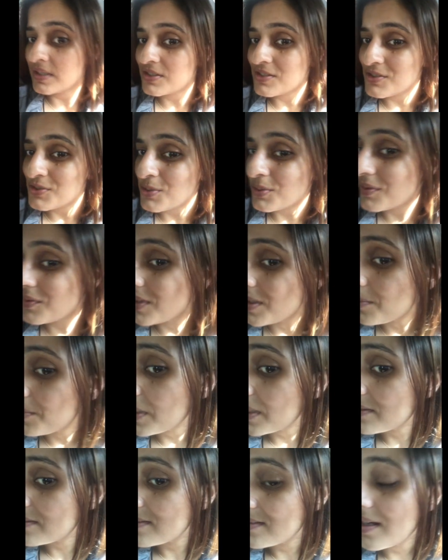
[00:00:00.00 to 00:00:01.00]
it just sort of like
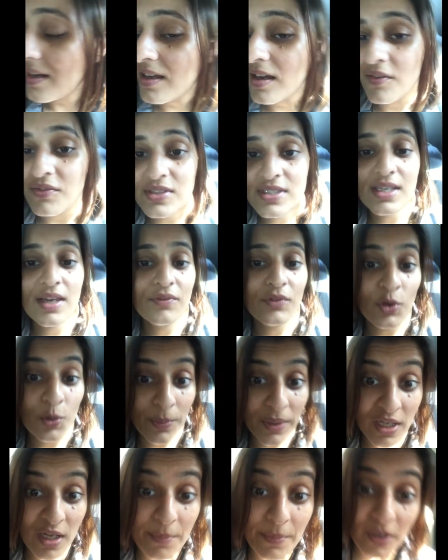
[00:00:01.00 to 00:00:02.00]
blends in. I obviously have no
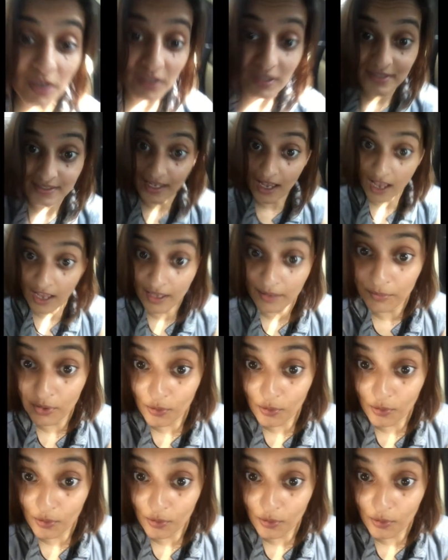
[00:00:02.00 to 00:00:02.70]
makeup on because I am